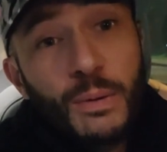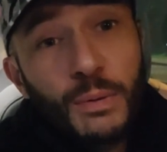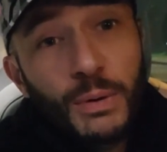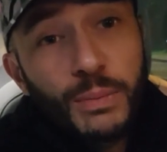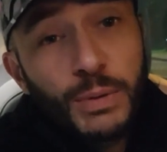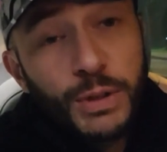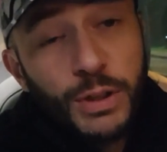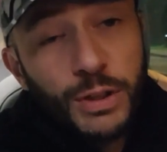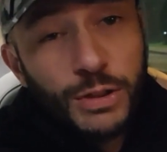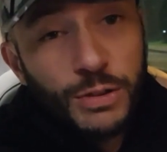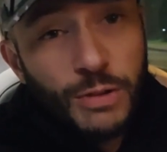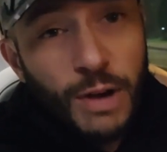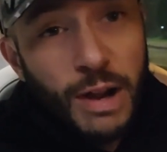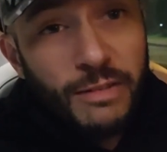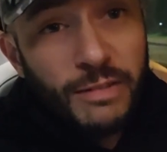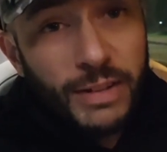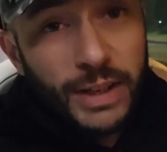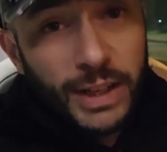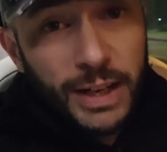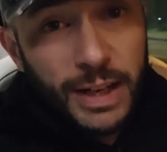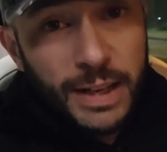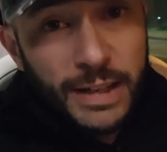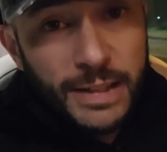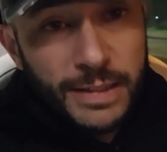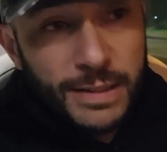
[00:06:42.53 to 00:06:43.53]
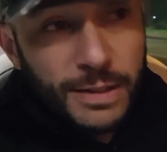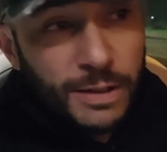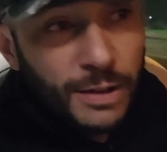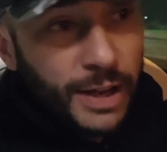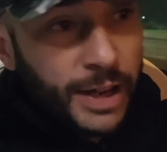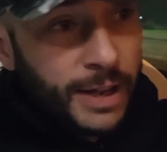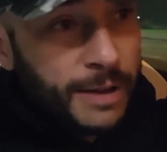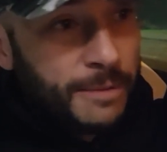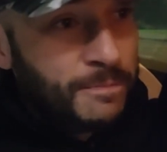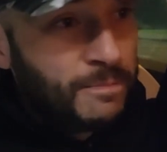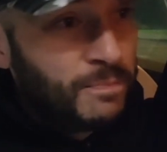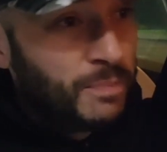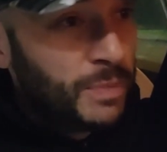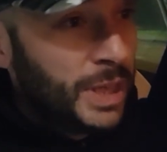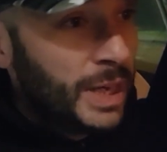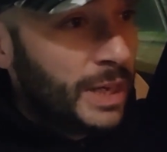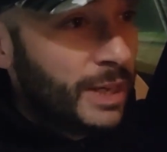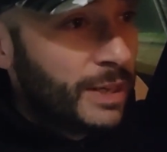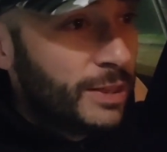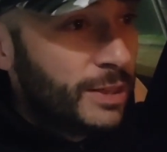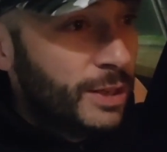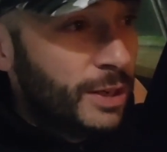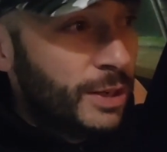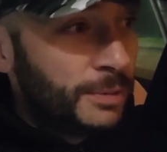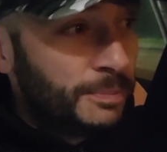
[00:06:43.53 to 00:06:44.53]
would be the traffic lights. Okay,
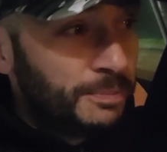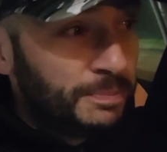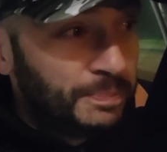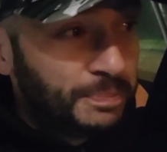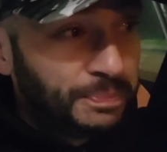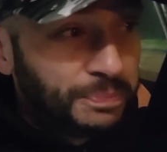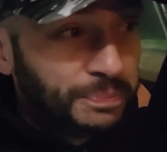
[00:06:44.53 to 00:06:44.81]
so